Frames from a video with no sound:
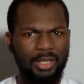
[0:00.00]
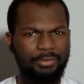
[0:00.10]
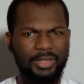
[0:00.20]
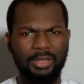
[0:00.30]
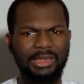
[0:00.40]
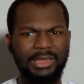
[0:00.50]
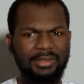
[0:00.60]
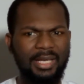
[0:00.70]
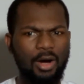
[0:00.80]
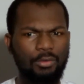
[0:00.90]

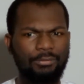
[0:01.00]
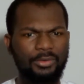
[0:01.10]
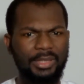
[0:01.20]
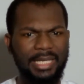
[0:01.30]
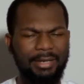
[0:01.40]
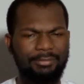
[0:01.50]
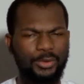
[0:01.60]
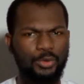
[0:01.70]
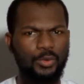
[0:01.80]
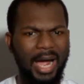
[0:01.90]
researchers are often
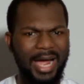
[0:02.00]
left to